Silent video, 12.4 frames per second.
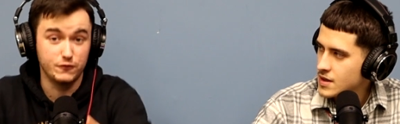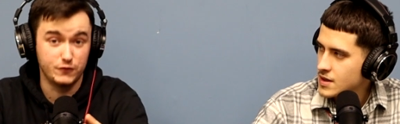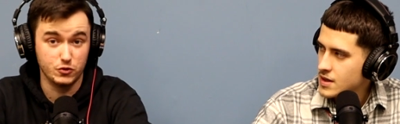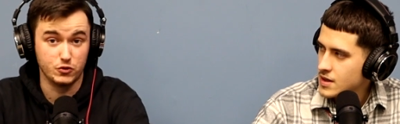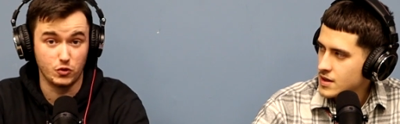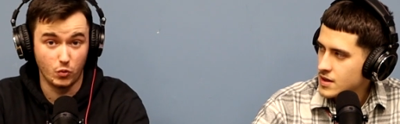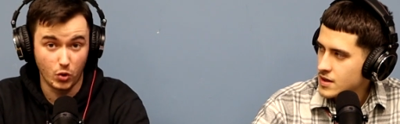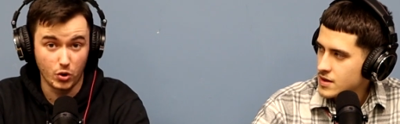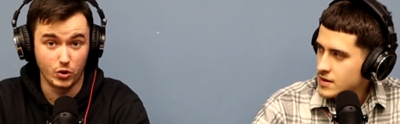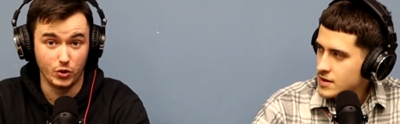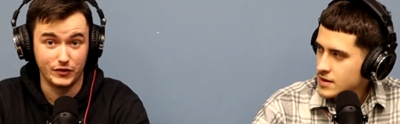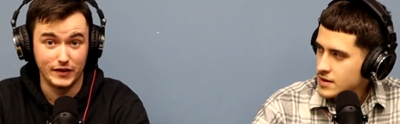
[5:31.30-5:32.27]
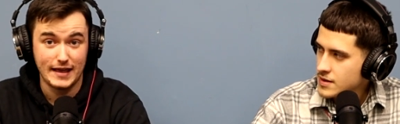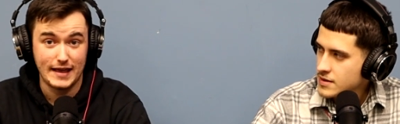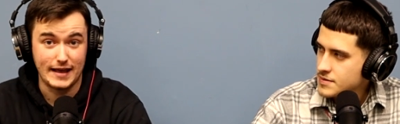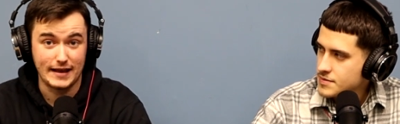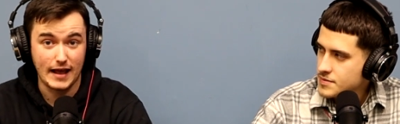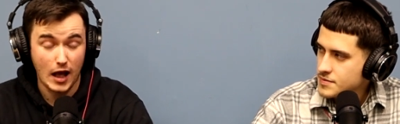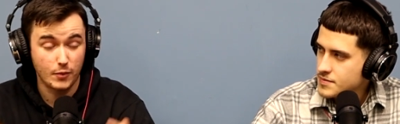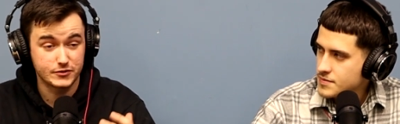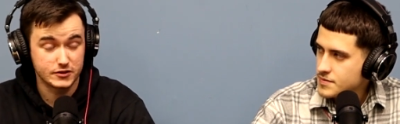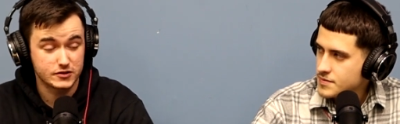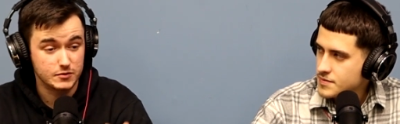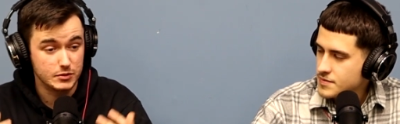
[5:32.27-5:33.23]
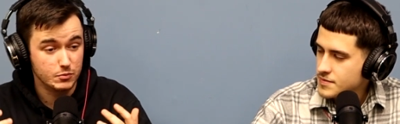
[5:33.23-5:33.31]
Speaker 1: view the world, and it helps
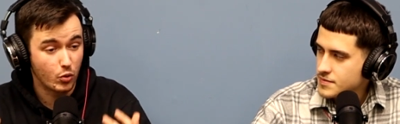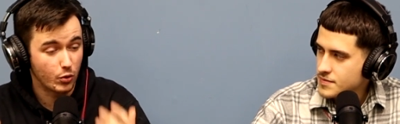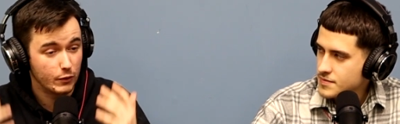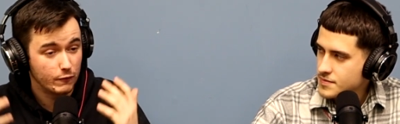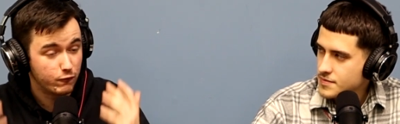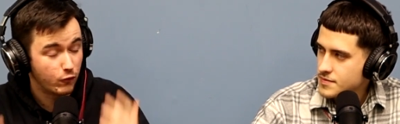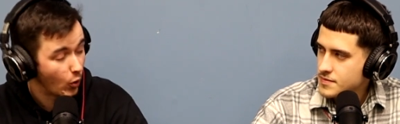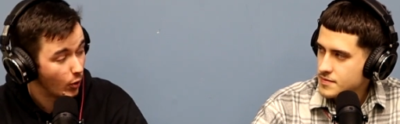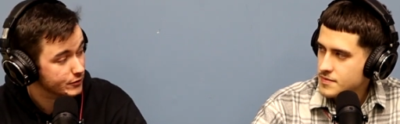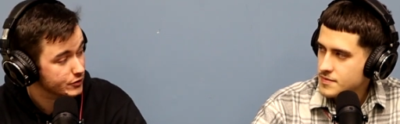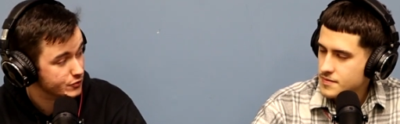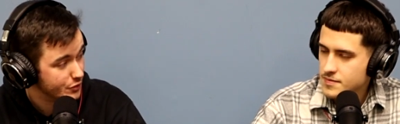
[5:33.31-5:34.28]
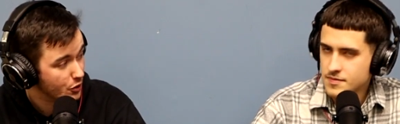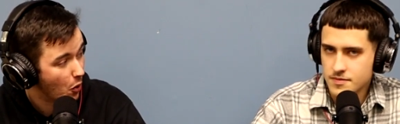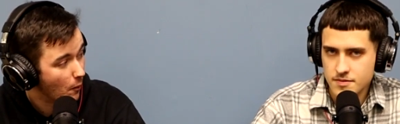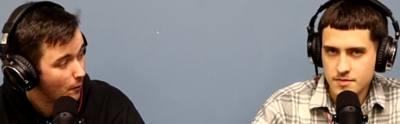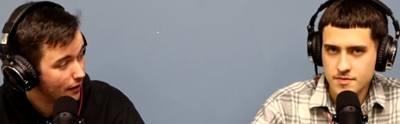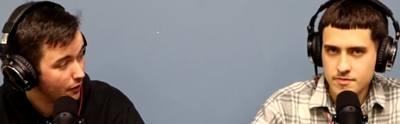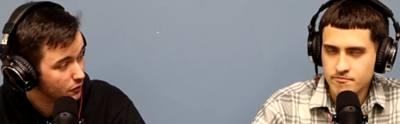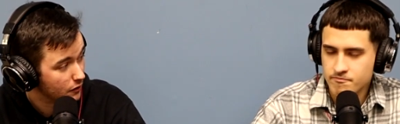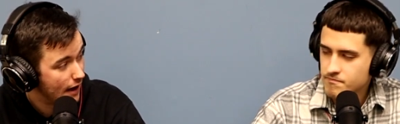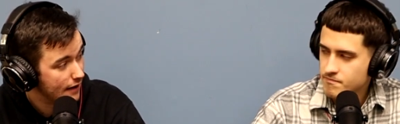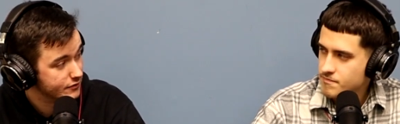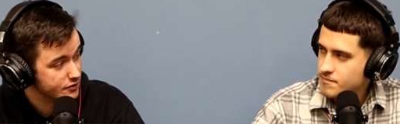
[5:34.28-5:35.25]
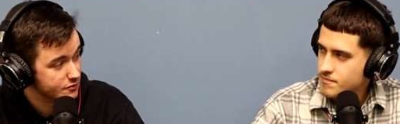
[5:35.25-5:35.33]
us to be more informed as we go about our
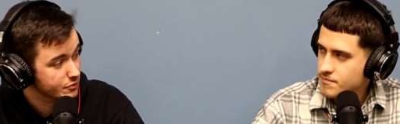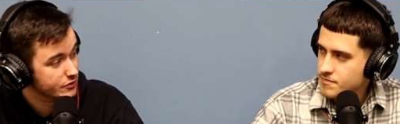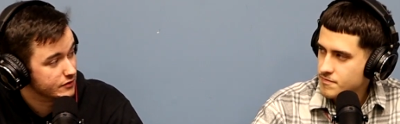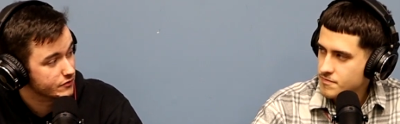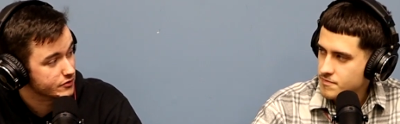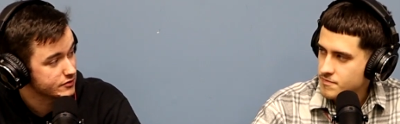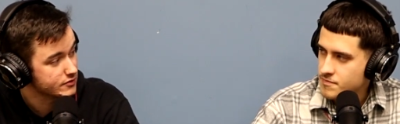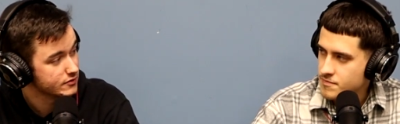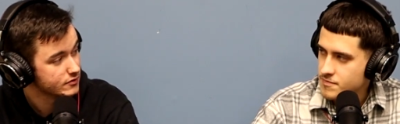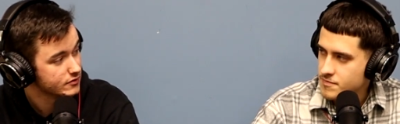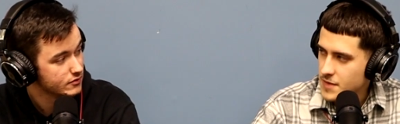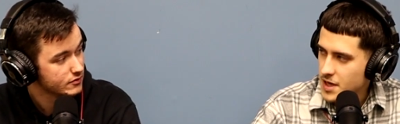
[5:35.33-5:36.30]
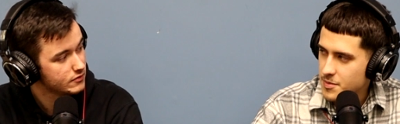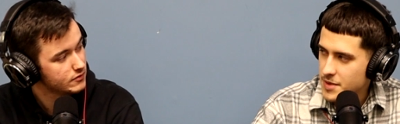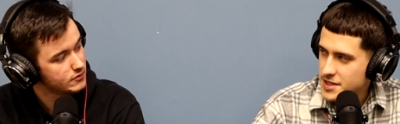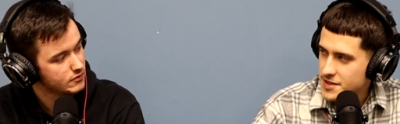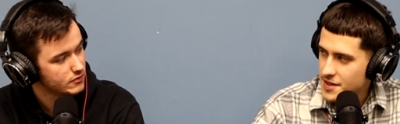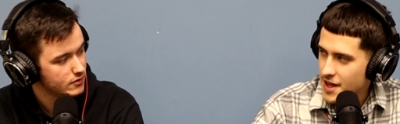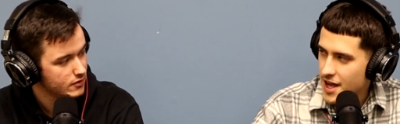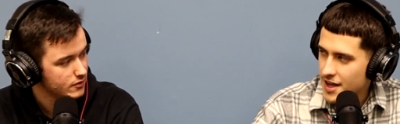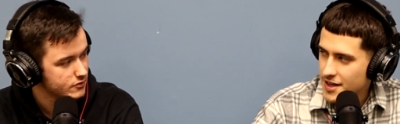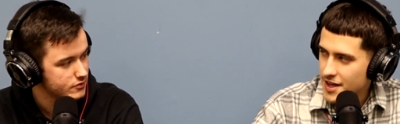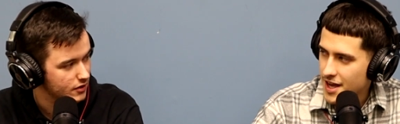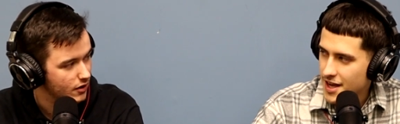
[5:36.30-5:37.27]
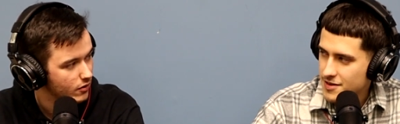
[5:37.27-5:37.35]
lives
Speaker 2: as believers. Mm. Amen to that.
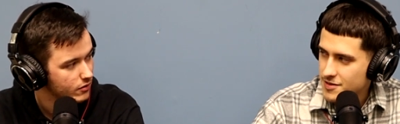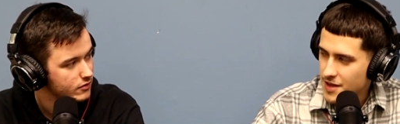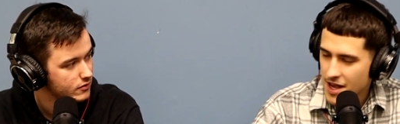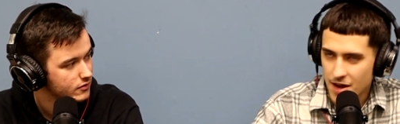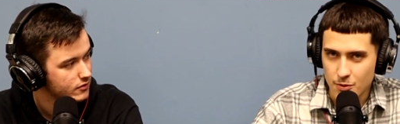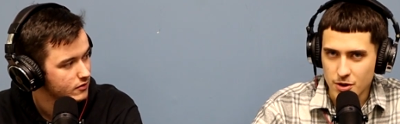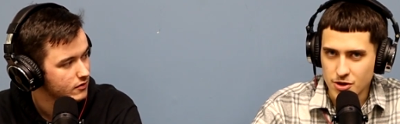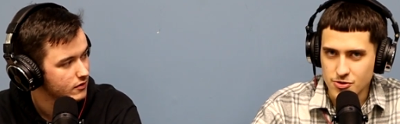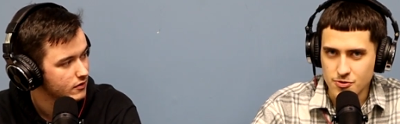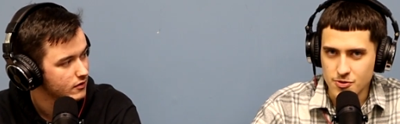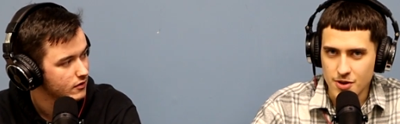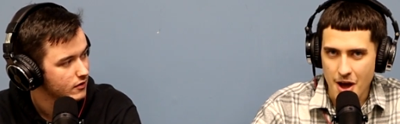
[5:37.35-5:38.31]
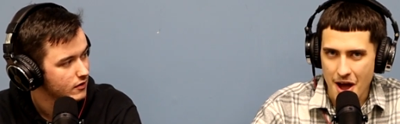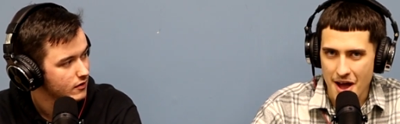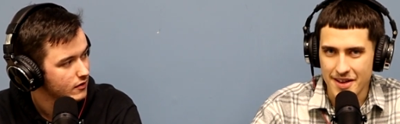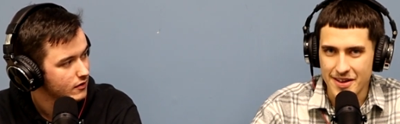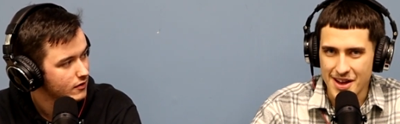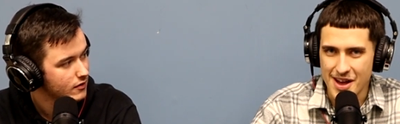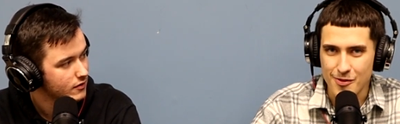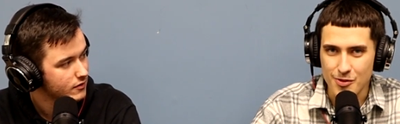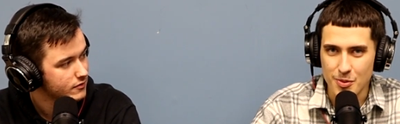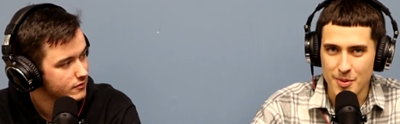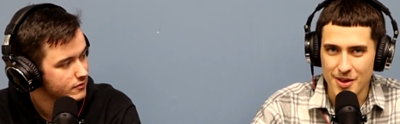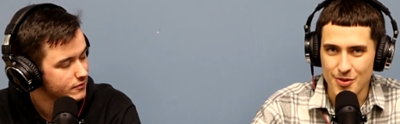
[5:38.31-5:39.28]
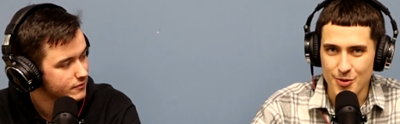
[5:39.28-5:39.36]
Yeah. So, yeah. We do not have
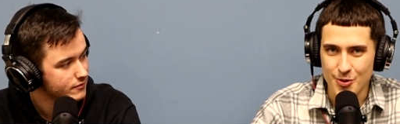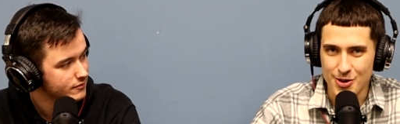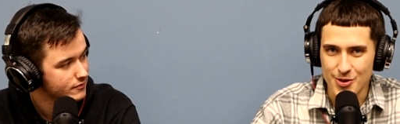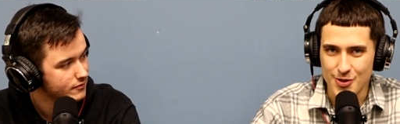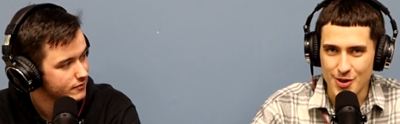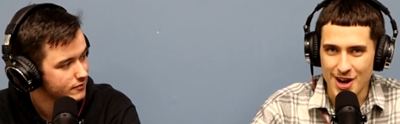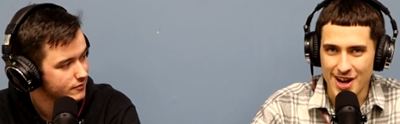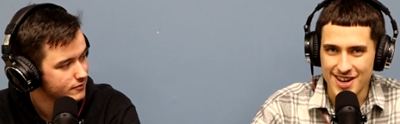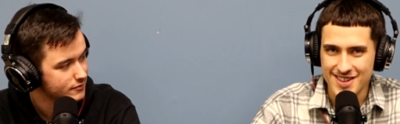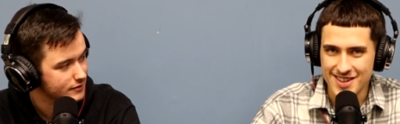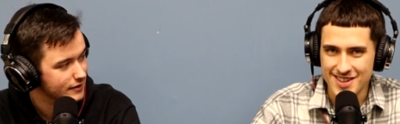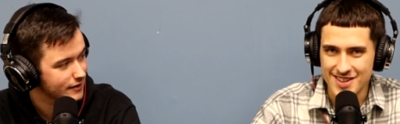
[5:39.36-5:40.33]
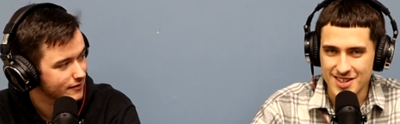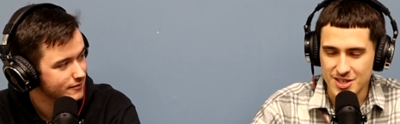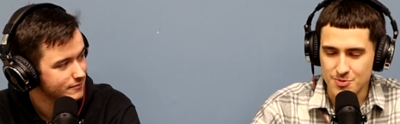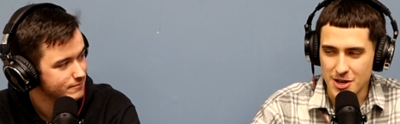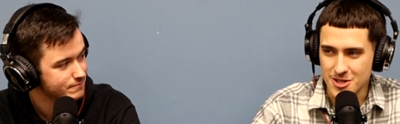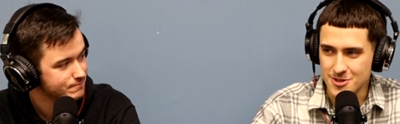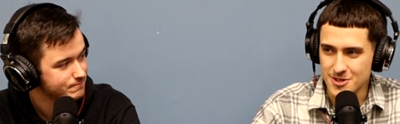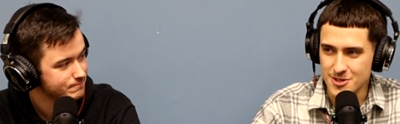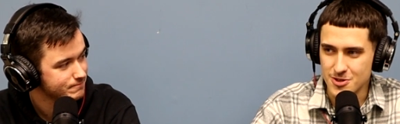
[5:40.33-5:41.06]
to bend the word of God. Yeah. Especially